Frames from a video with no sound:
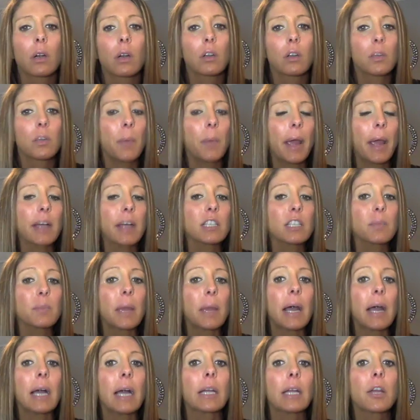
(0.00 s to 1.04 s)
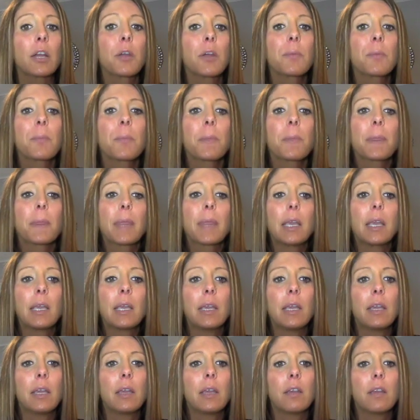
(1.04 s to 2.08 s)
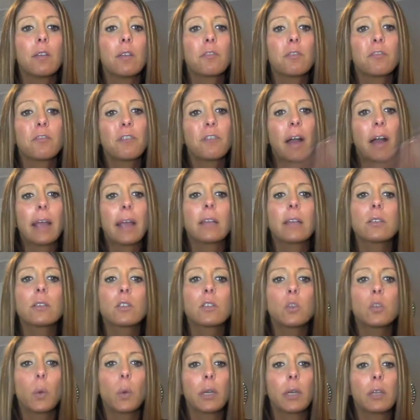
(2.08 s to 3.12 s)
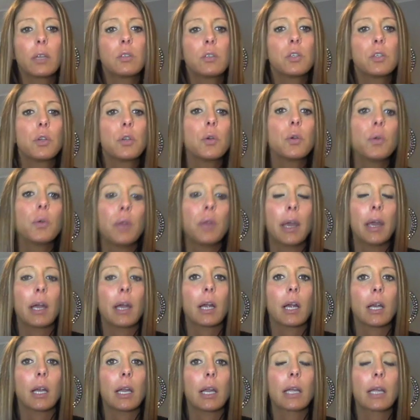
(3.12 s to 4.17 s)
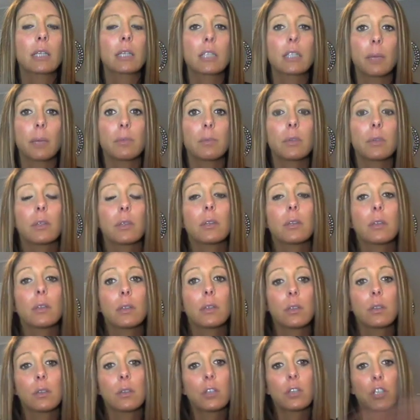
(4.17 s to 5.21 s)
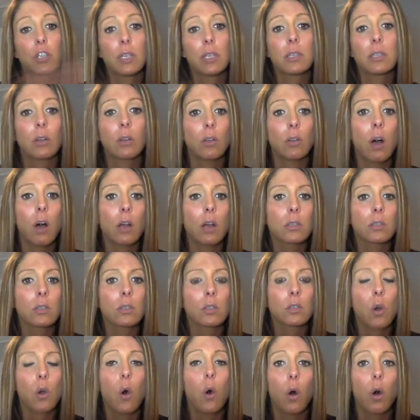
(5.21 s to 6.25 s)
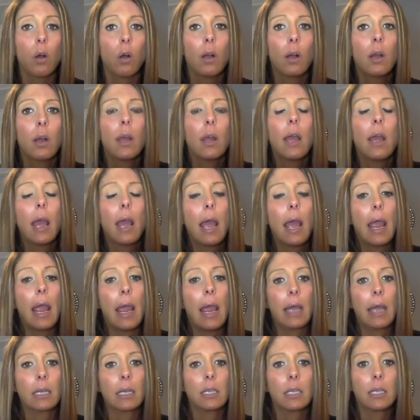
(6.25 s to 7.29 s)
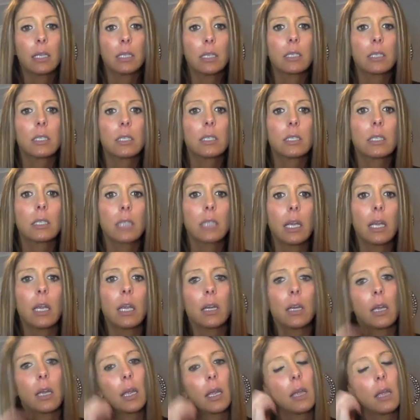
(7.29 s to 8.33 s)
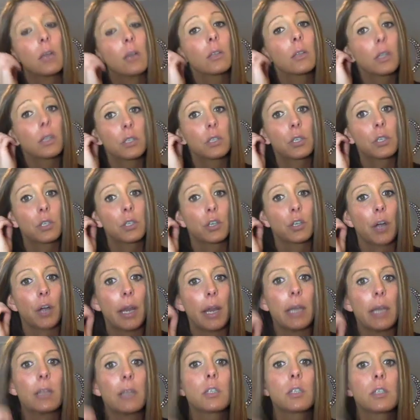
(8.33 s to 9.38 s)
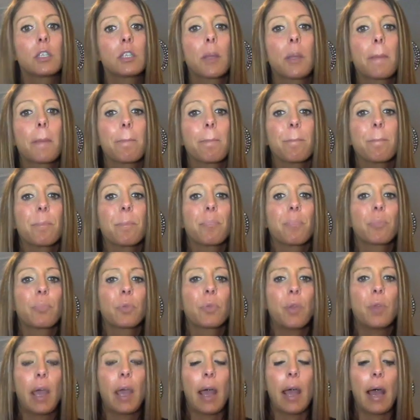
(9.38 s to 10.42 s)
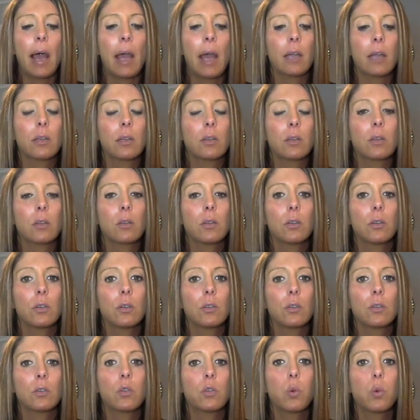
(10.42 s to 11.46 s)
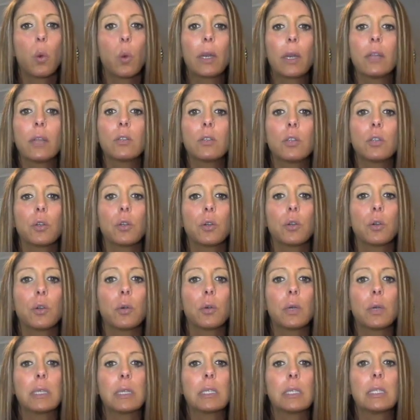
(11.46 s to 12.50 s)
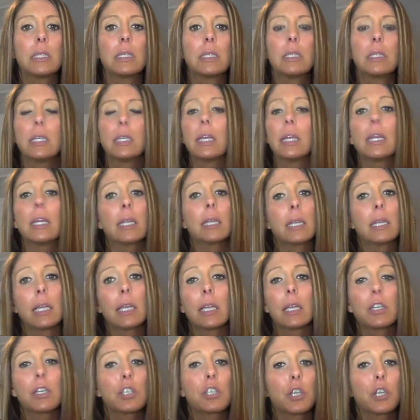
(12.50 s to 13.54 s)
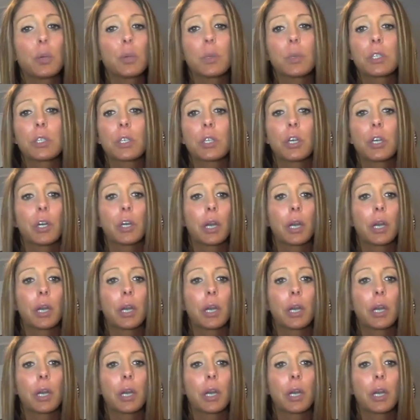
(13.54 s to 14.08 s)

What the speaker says: Earth Pass back, he finds 22 there, except she's a lost soul. And this scene illustrates that 22 didn't think she was good